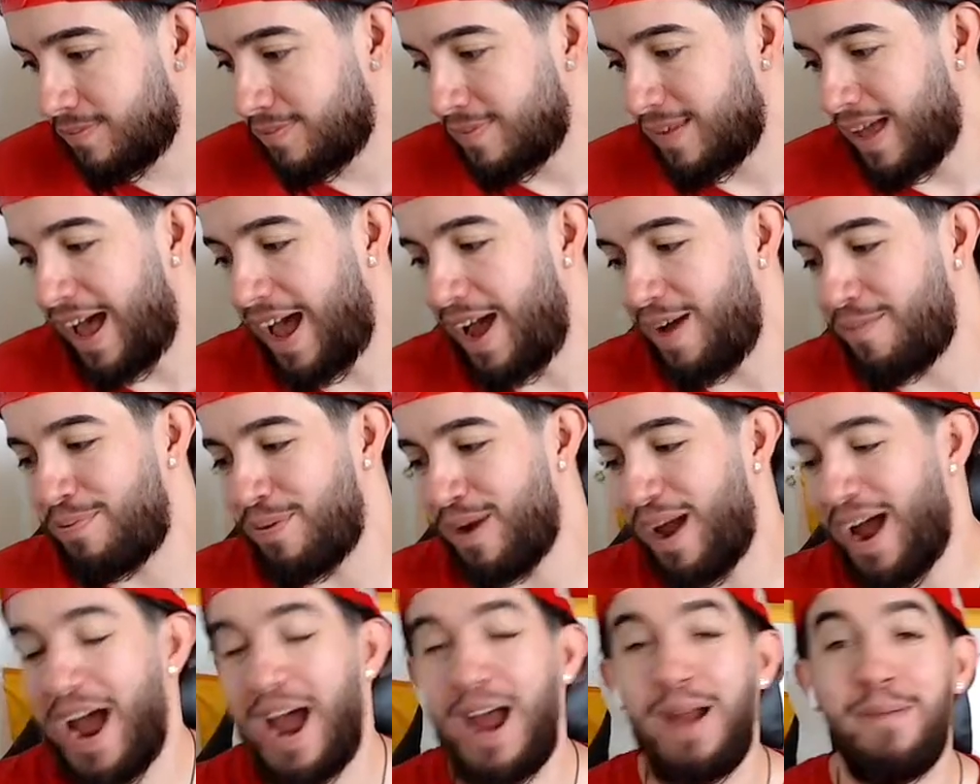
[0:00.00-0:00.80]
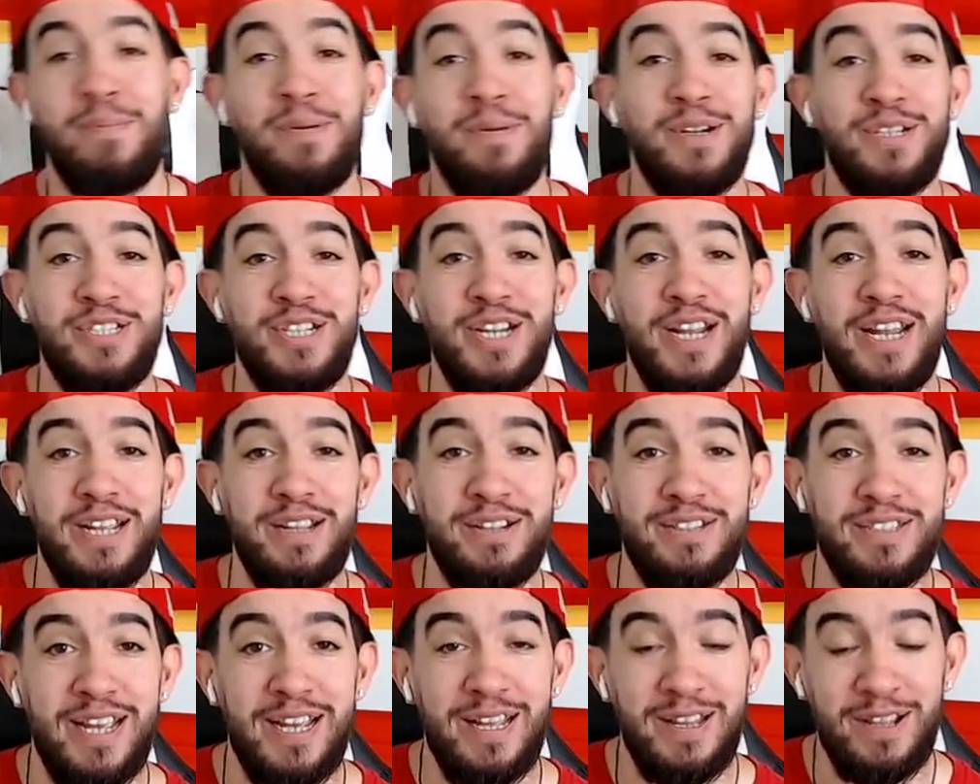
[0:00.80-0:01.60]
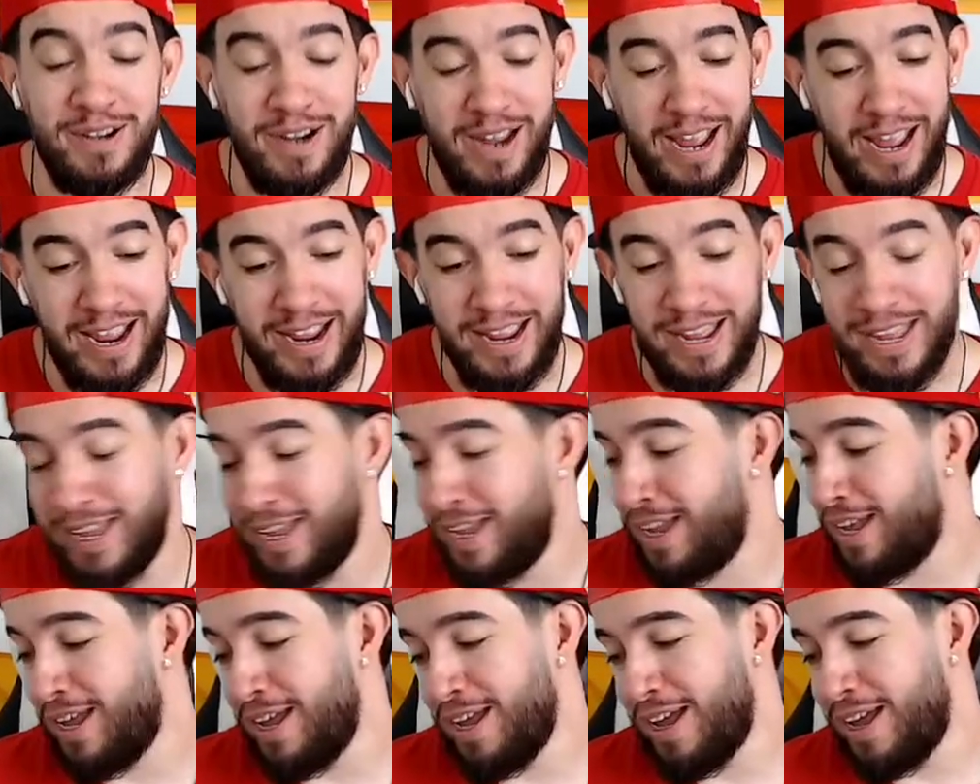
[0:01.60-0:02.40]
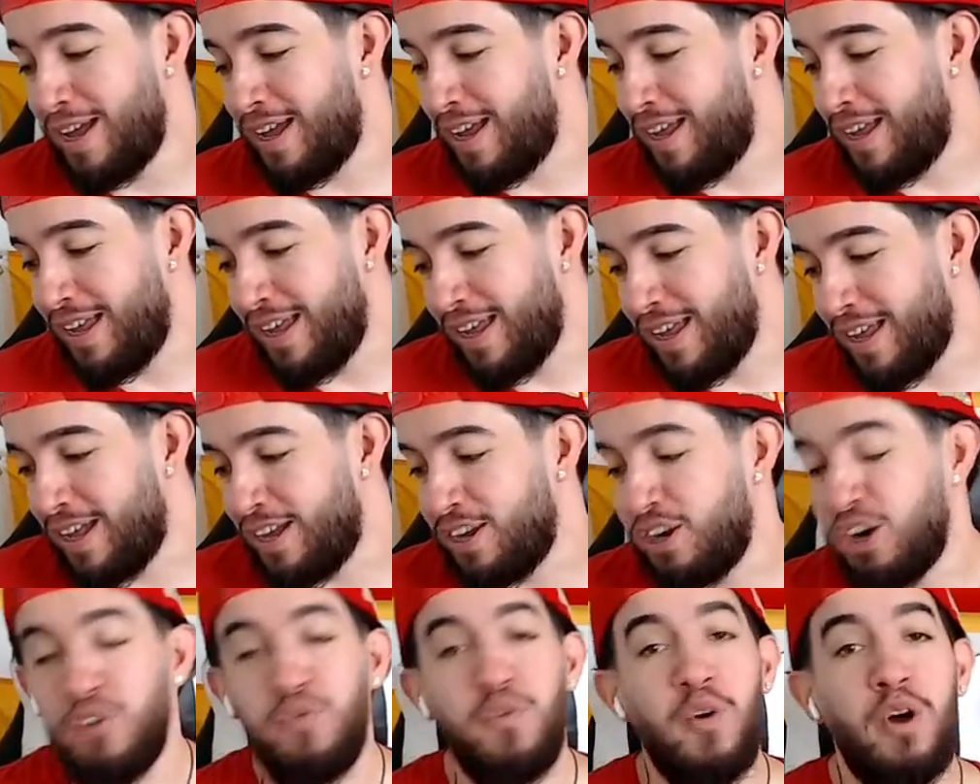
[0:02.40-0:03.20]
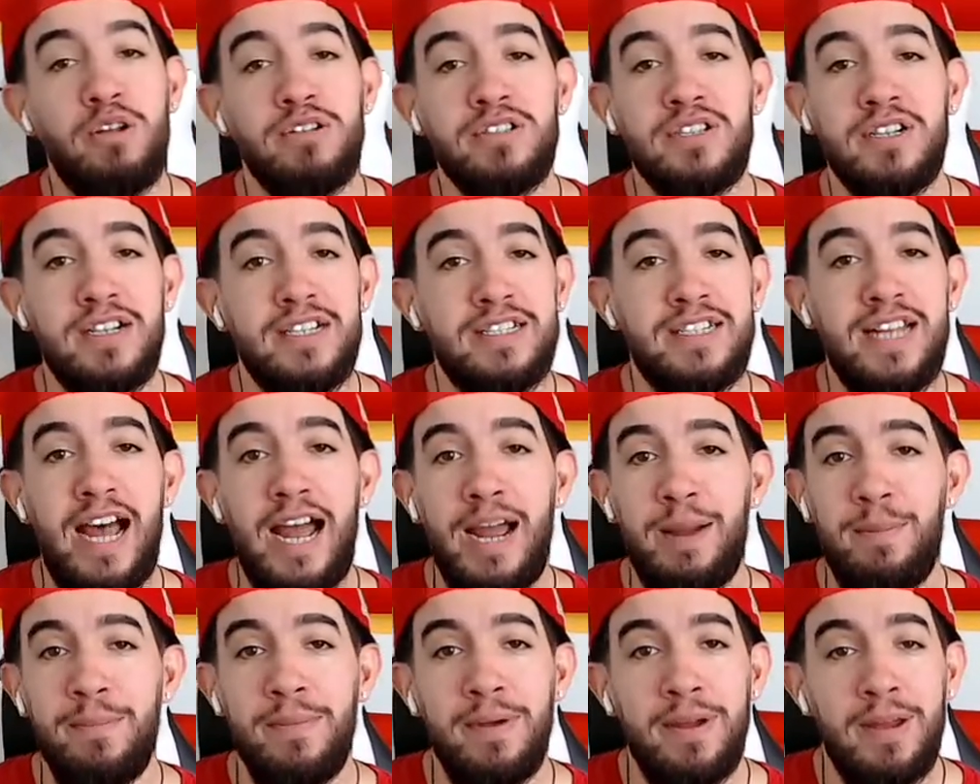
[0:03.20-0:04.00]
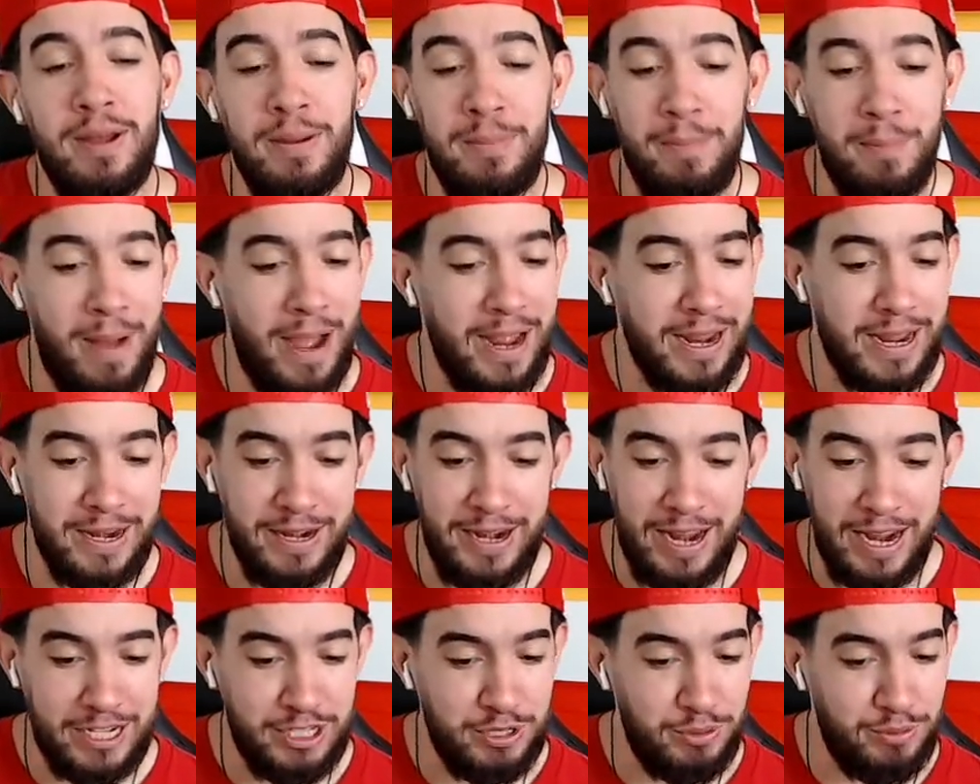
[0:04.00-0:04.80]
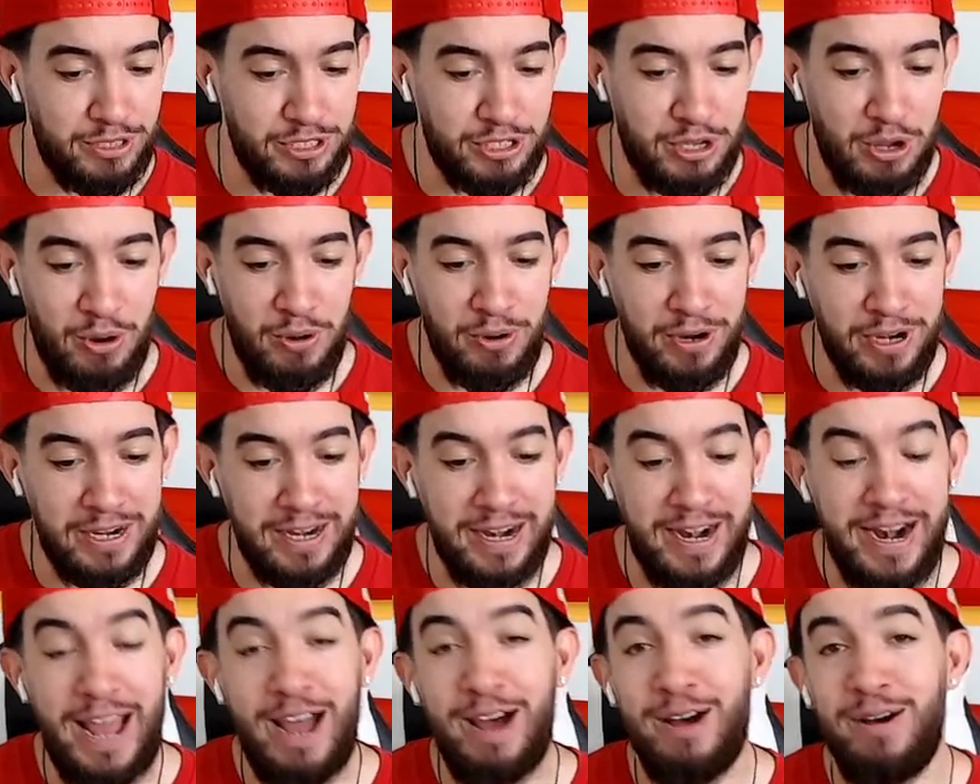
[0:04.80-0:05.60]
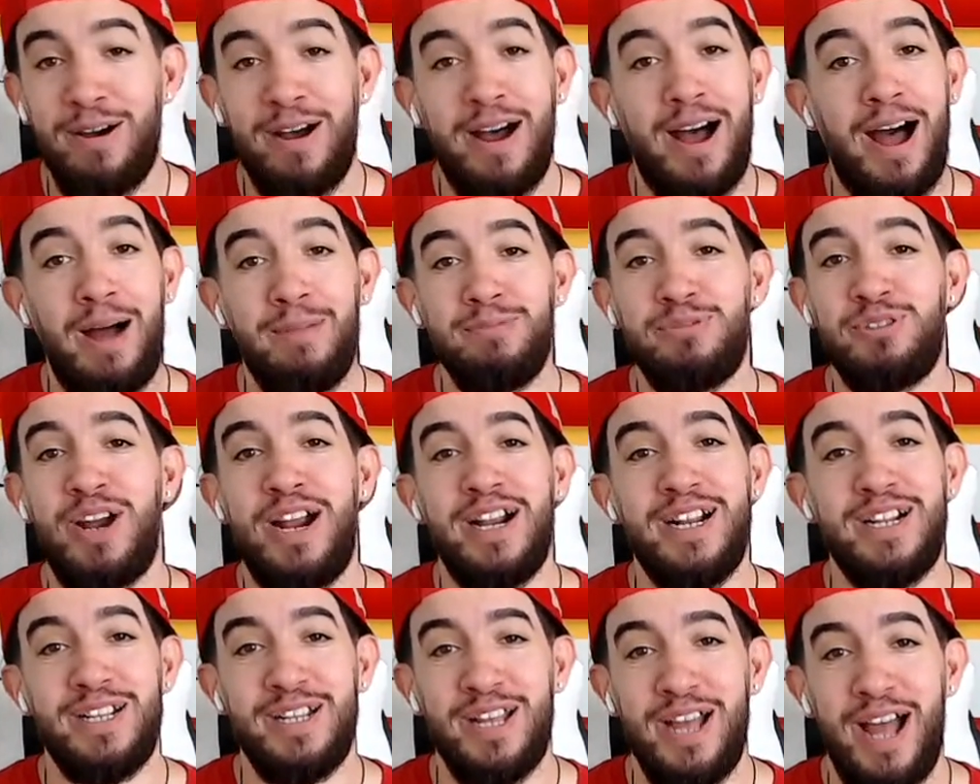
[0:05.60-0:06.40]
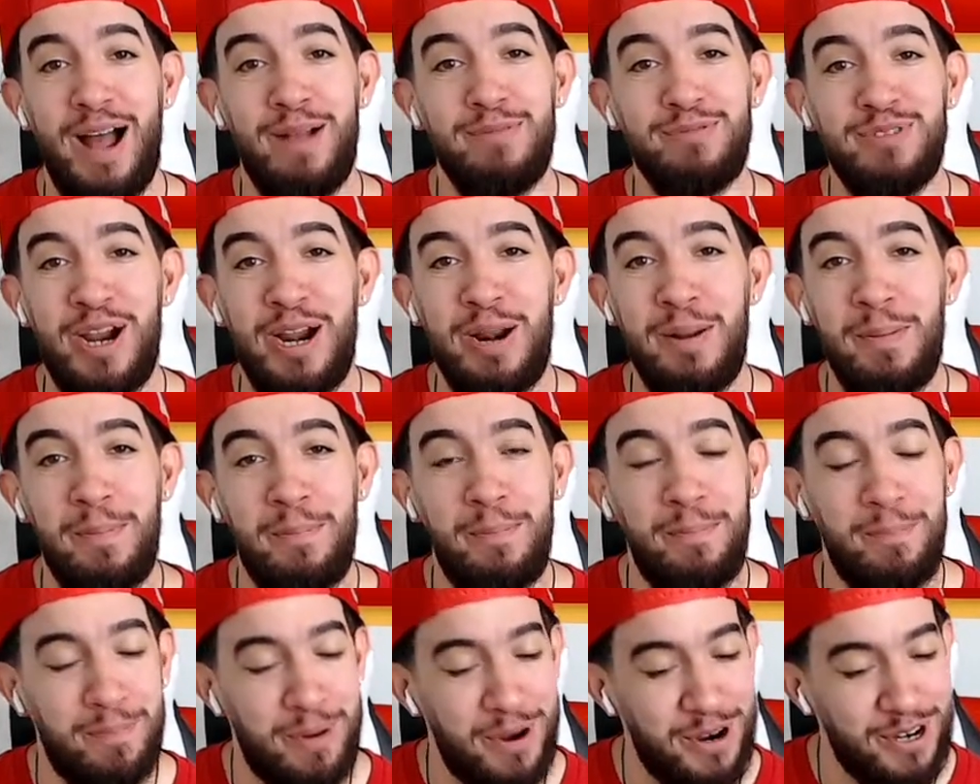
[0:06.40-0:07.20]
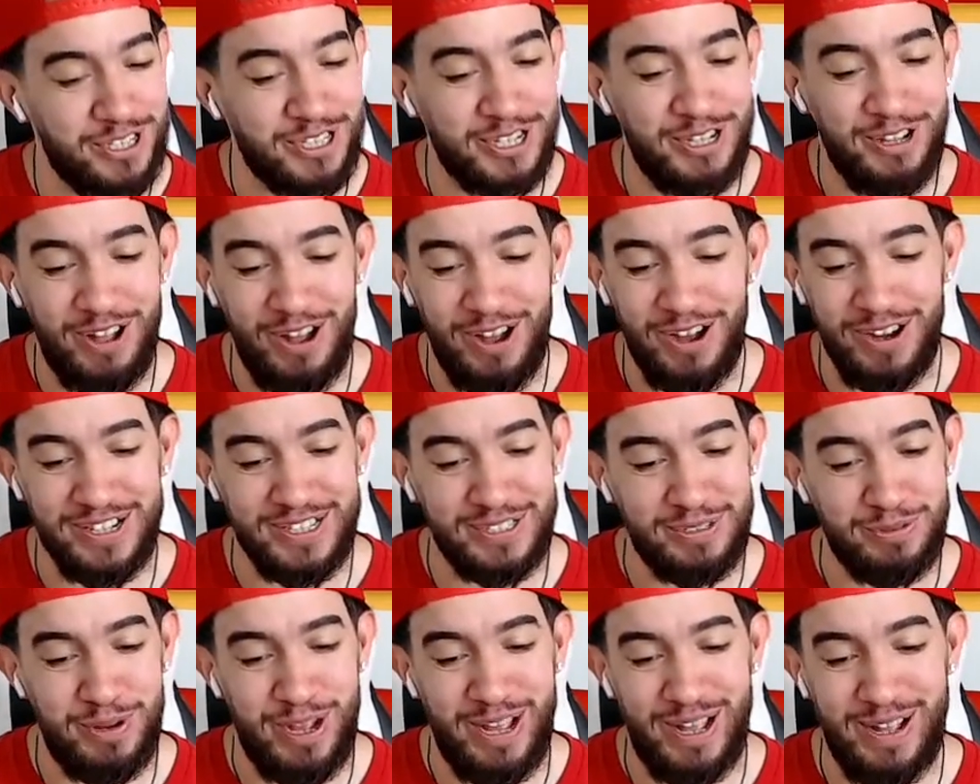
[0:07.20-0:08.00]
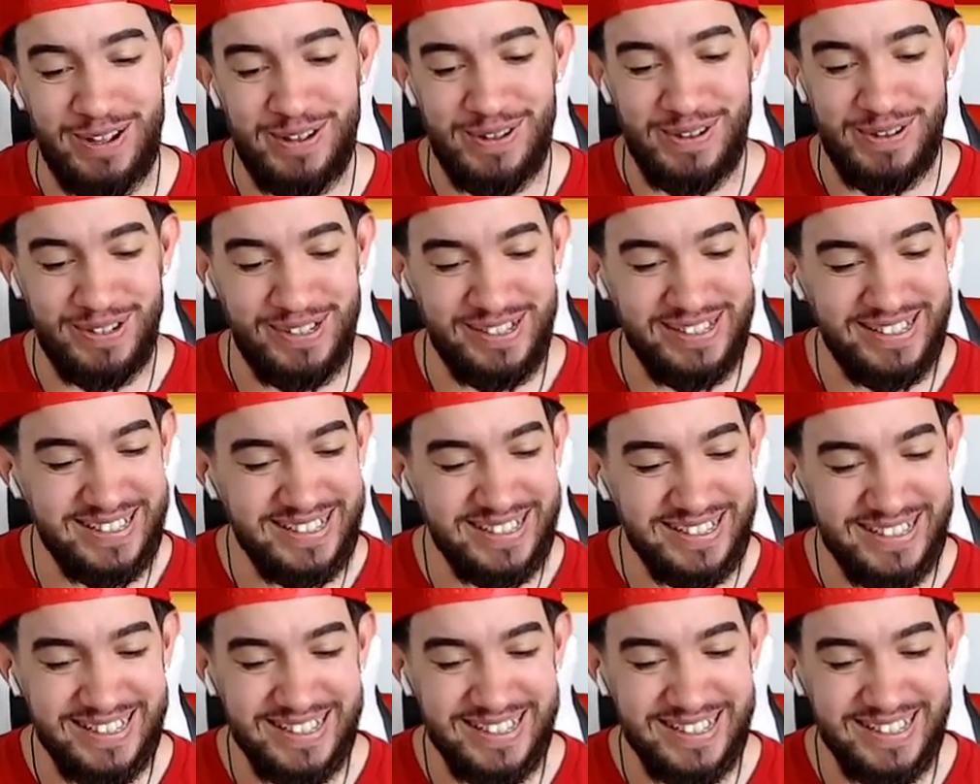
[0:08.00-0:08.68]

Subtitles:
I appreciate you, Taylor. Hey, your phone's gonna die. My connection was going in and out. I'm trying to push along as well.